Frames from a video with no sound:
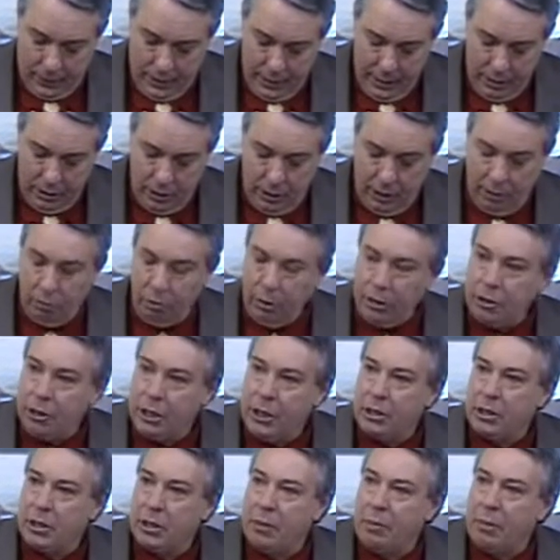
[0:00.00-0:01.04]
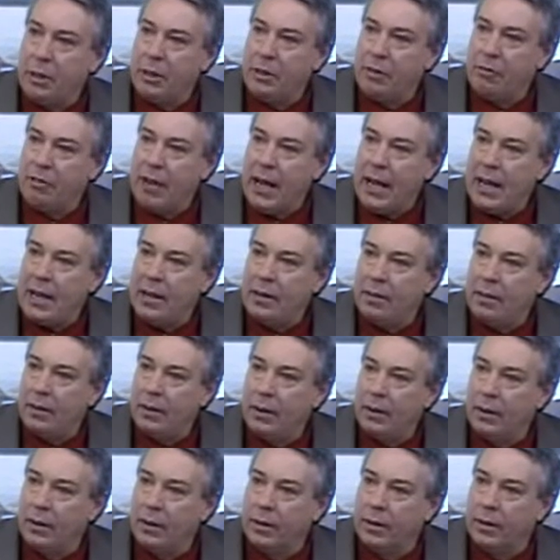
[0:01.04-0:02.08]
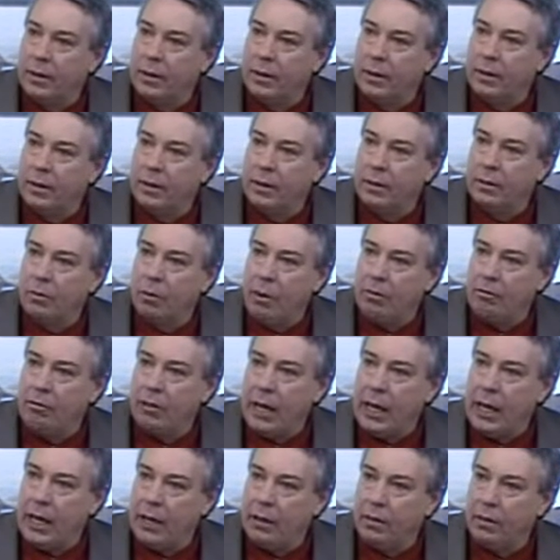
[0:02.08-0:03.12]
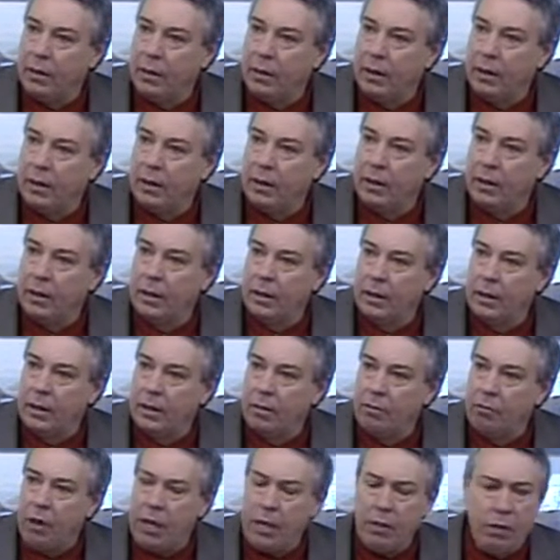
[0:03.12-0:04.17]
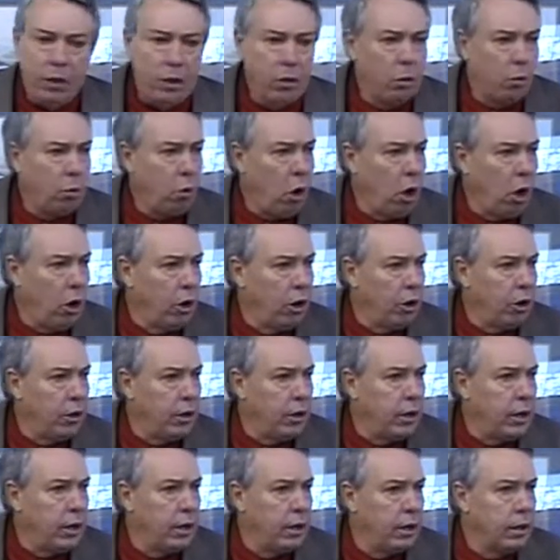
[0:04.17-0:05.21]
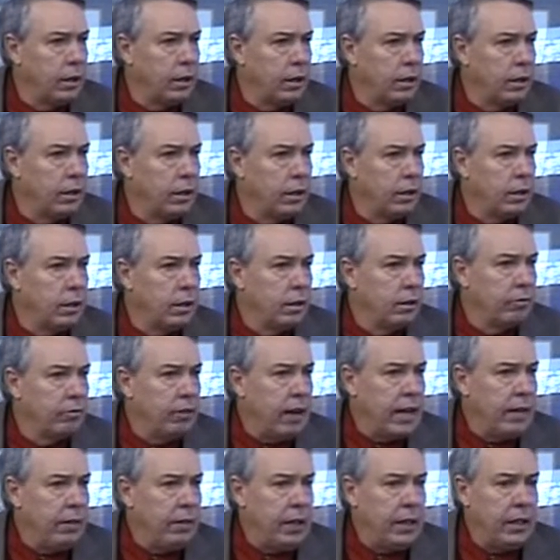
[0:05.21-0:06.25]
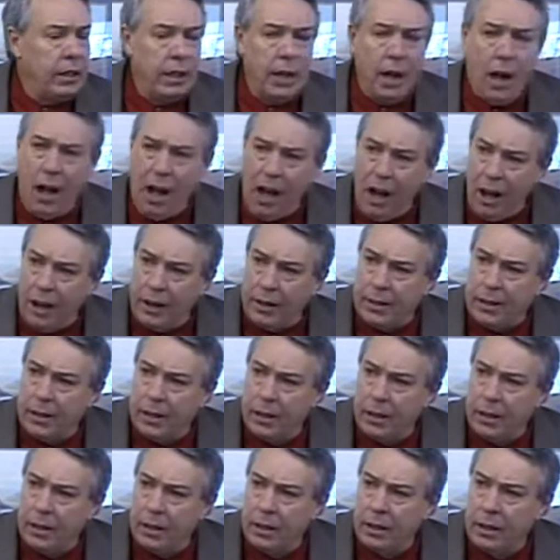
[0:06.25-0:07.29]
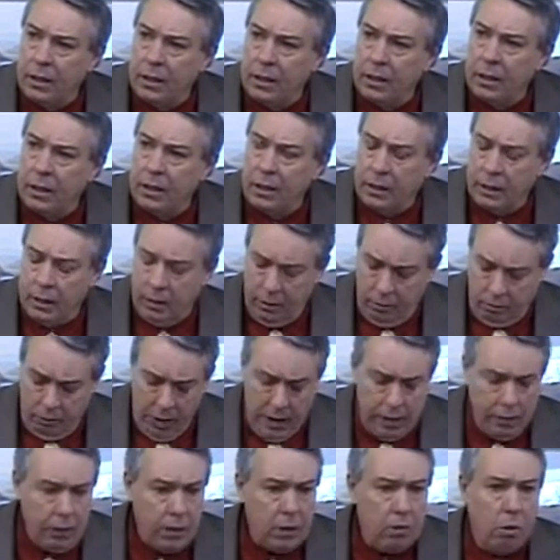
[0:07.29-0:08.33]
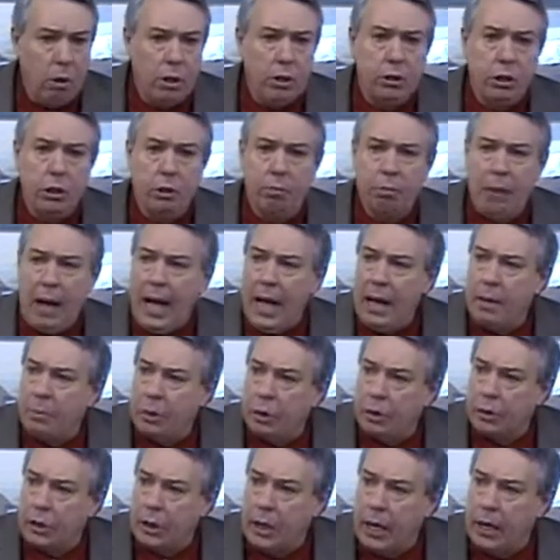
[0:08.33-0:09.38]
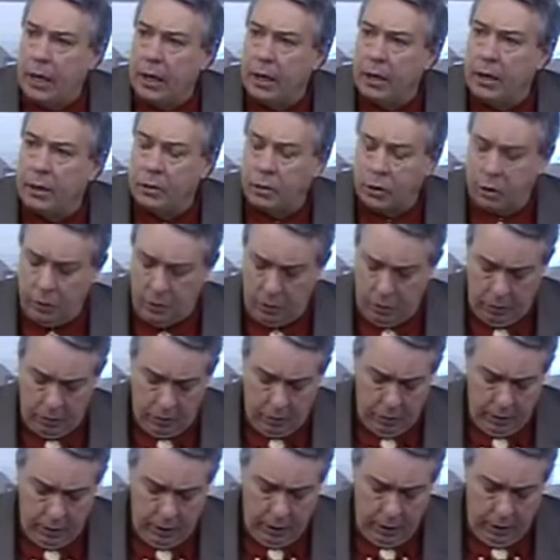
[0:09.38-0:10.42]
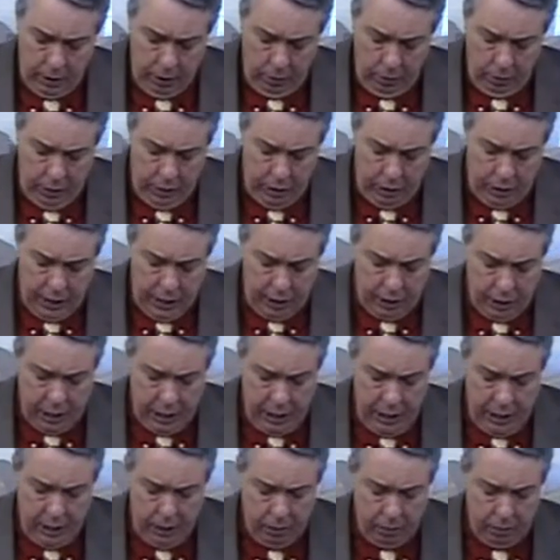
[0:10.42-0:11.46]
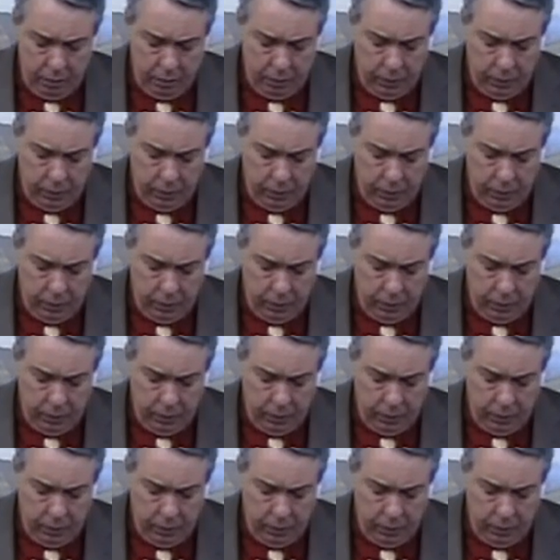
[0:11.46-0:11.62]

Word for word: He said, resist him in the faith. What faith? Faith in the Word, Amen. faith in God, faith in what your Bible says. Resist him.